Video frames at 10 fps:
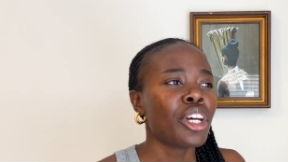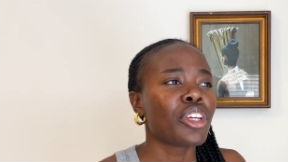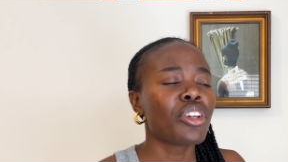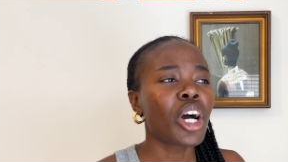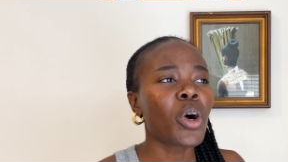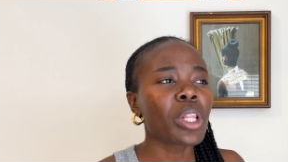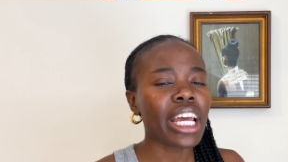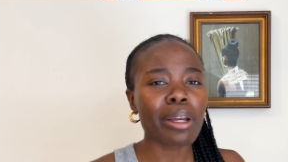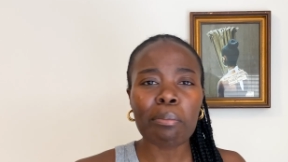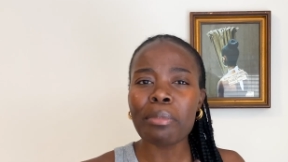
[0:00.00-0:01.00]
you know,
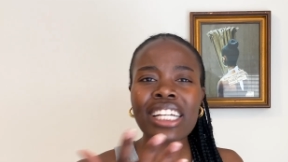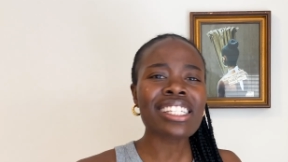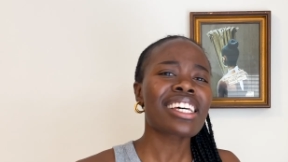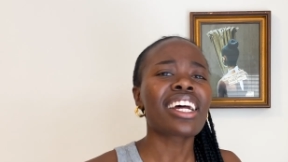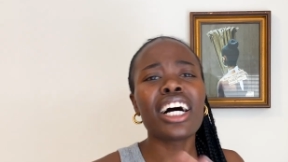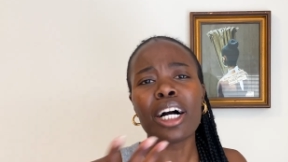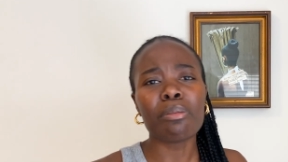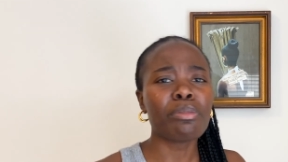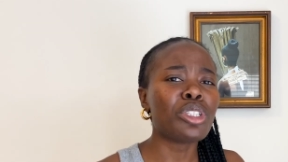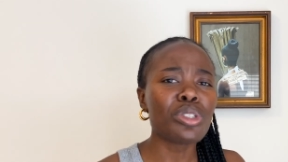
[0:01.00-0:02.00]
like mix it
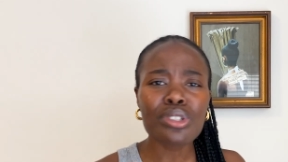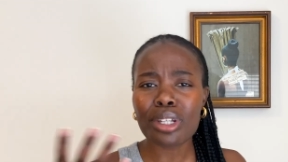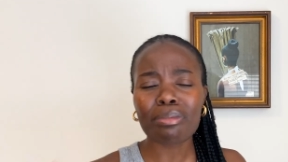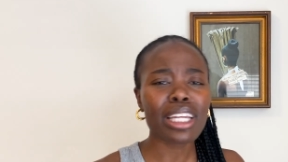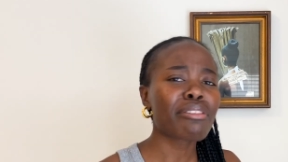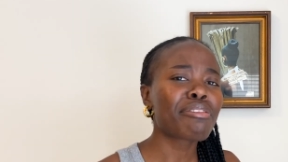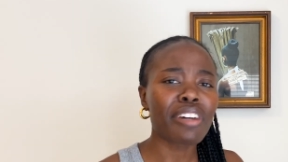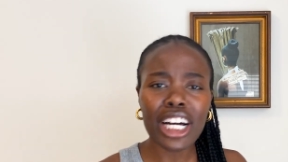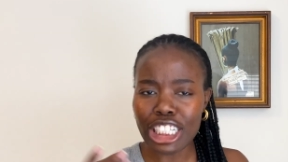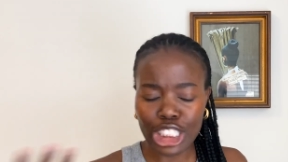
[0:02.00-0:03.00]
up, do something
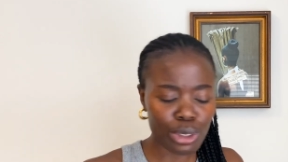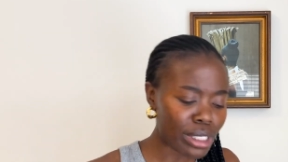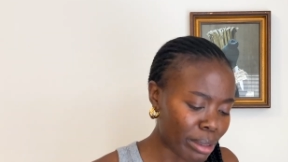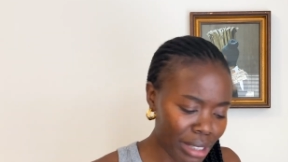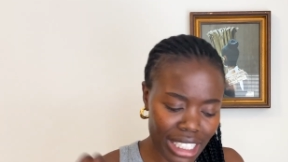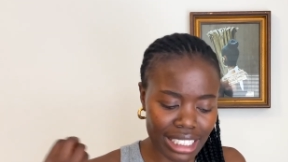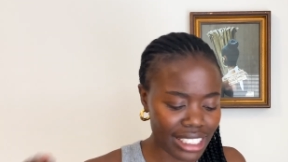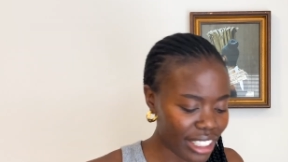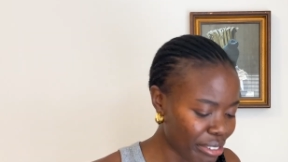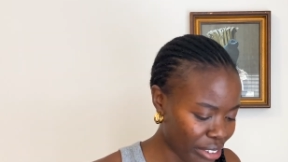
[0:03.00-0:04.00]
fun, do something
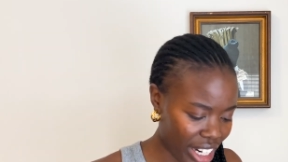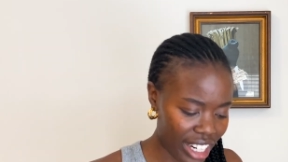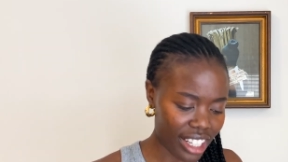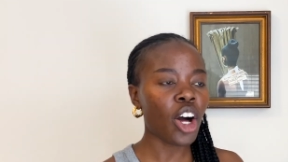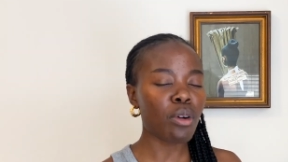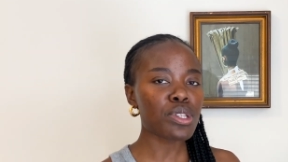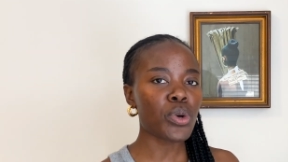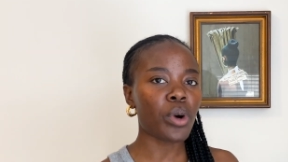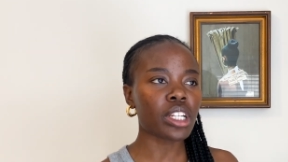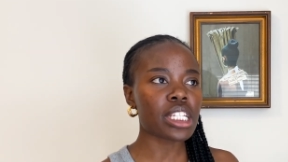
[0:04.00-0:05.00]
different. I also
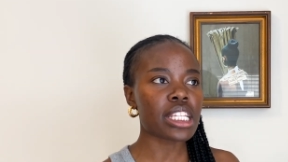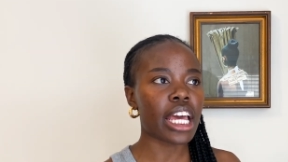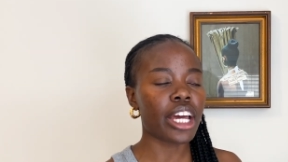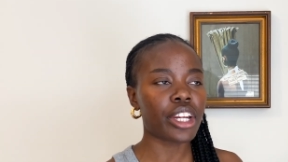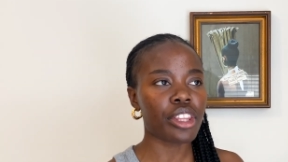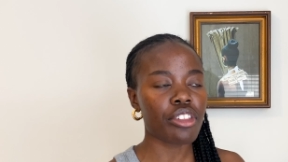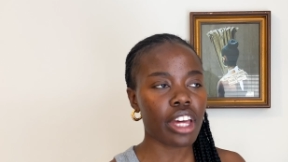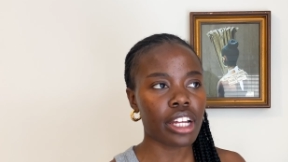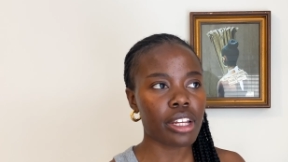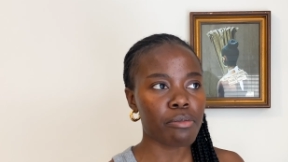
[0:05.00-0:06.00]
want to say another thing
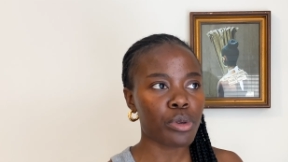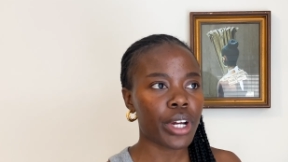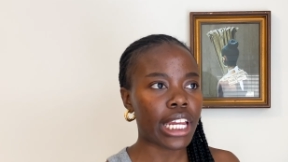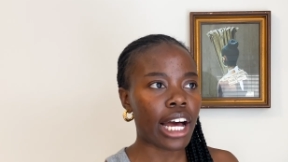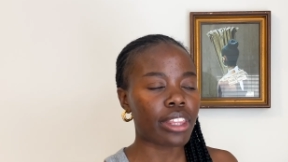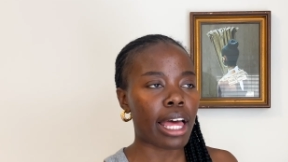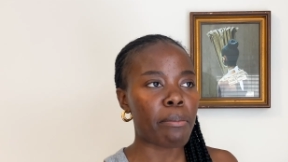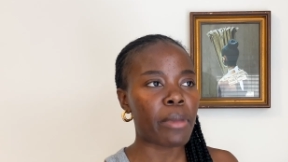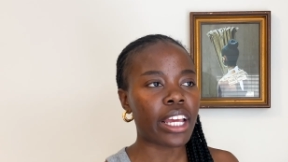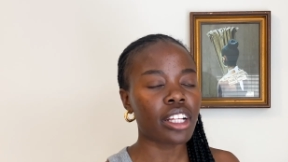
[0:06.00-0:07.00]
I didn't point out
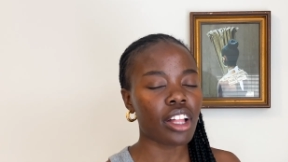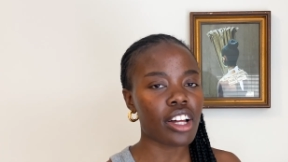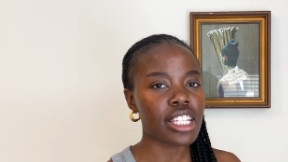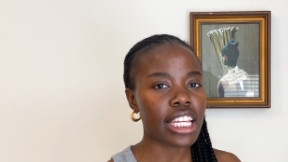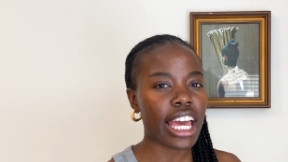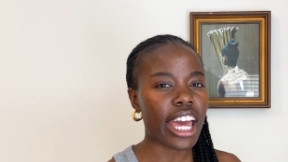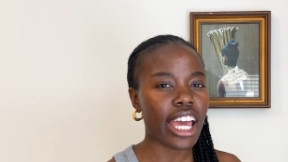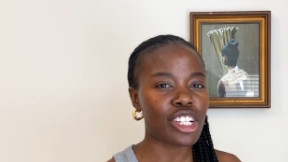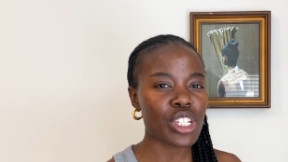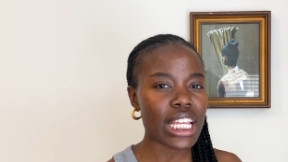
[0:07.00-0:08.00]
that made
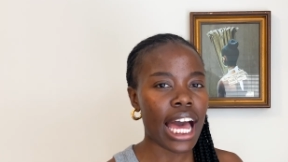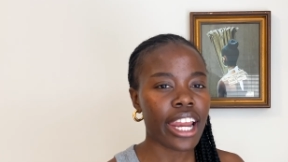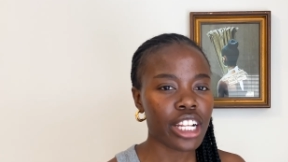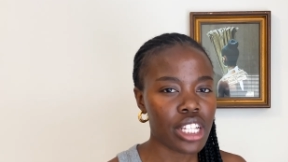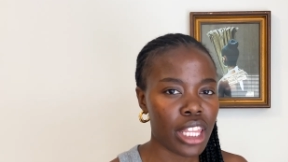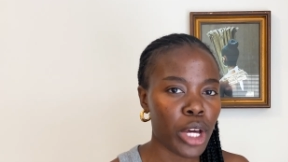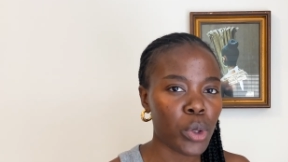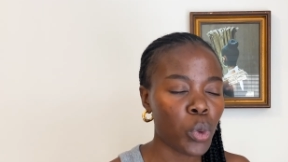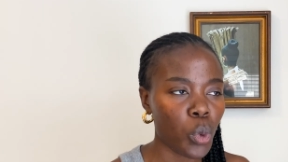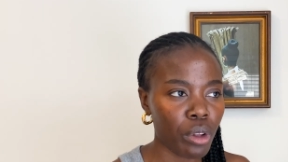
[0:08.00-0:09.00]
Glossier, just adding to
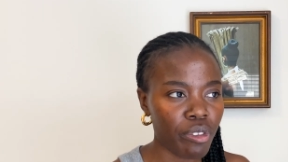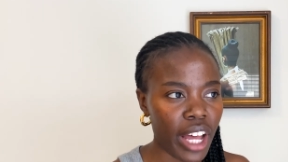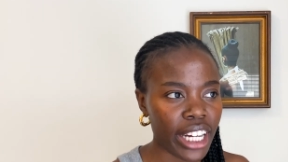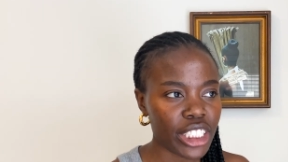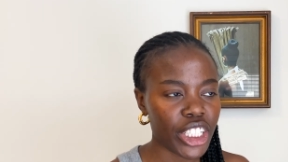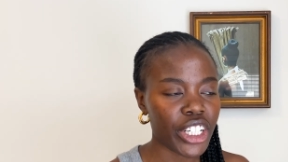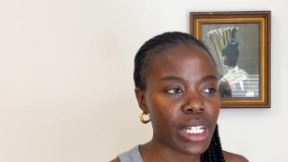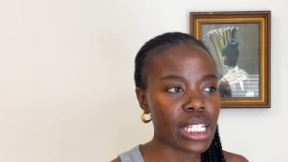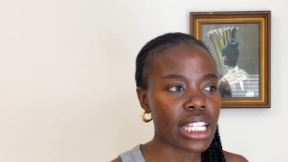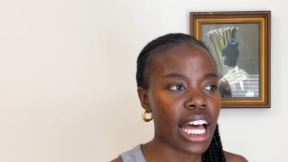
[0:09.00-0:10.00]
that cool factor
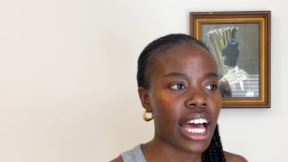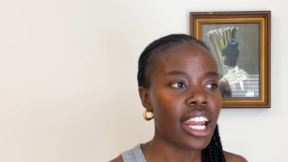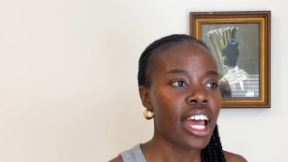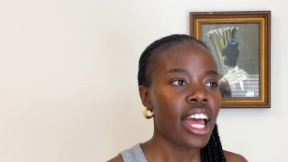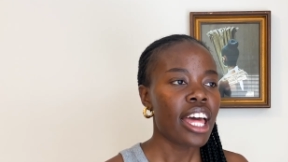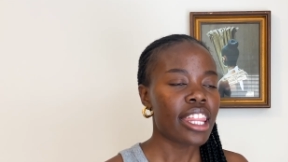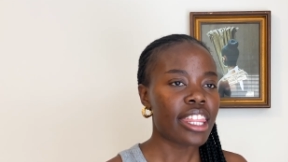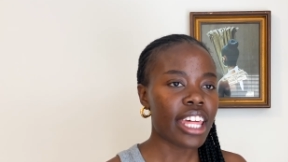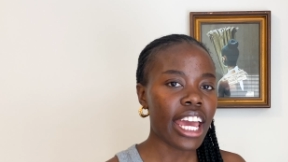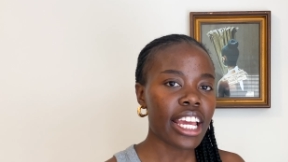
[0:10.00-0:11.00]
is that
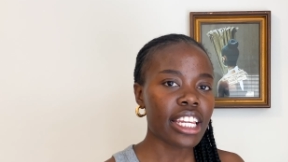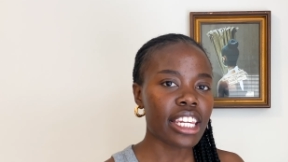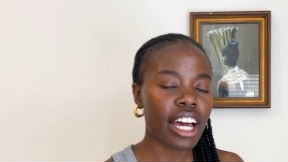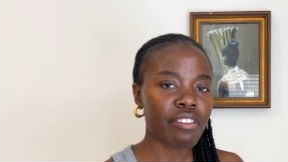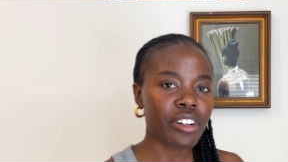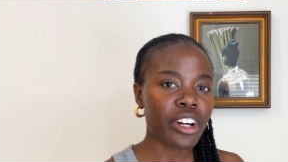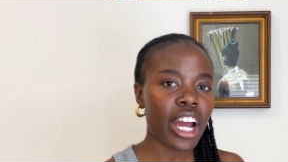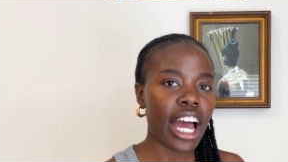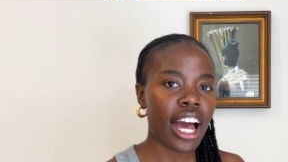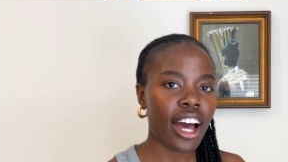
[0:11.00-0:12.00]
they never
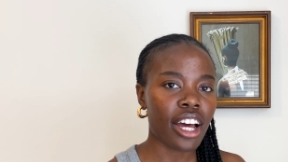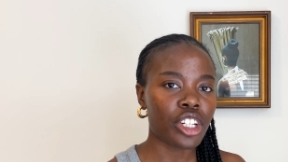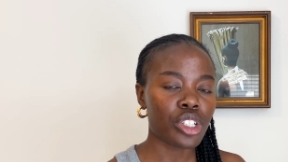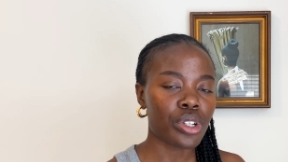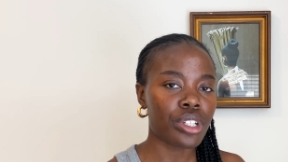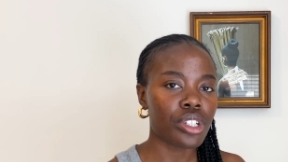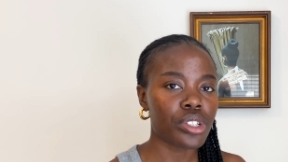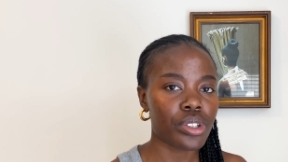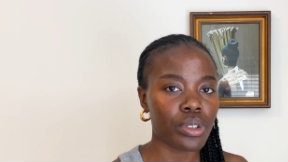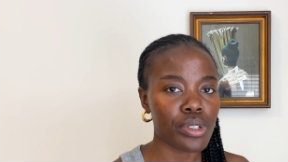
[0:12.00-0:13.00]
had
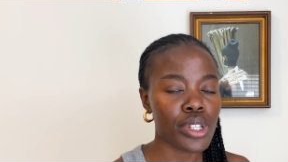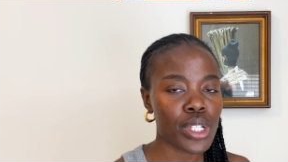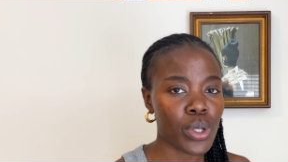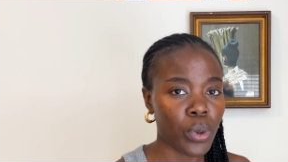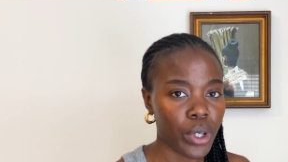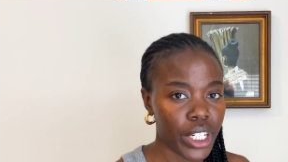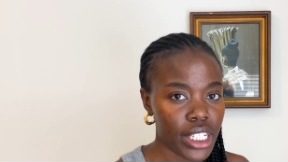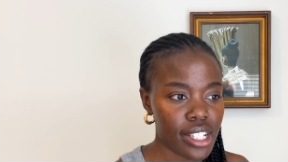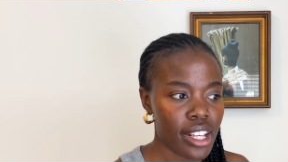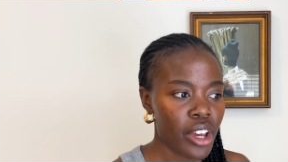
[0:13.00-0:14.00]
traditional
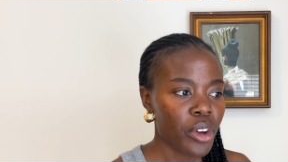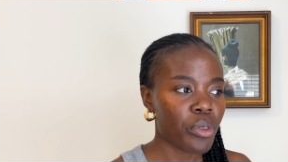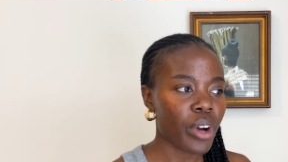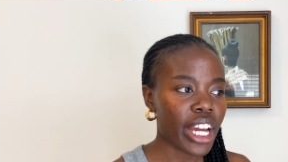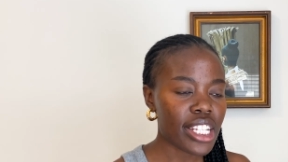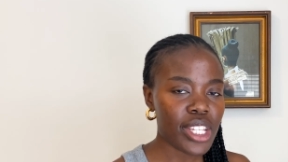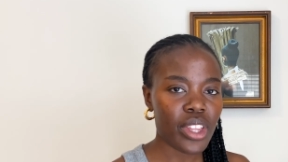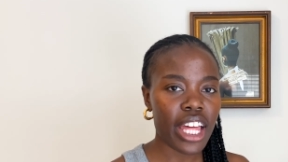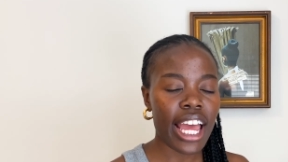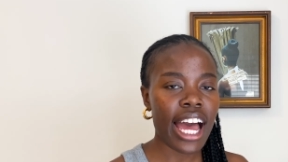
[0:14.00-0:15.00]
stores right? So
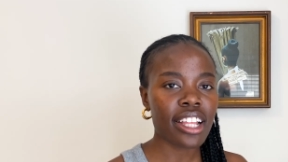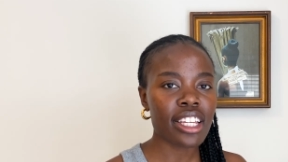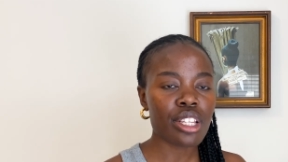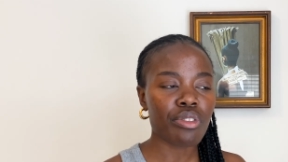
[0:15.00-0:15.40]
they had these